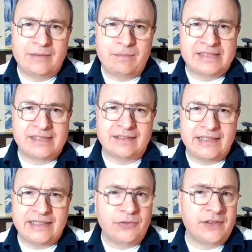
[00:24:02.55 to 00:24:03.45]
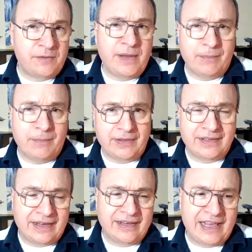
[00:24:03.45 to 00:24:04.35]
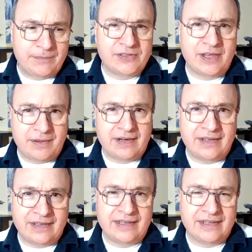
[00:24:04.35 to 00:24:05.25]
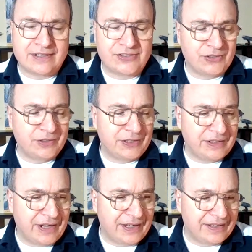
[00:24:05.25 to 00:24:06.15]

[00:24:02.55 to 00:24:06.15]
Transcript: that basically youthens people and keeps them at a certain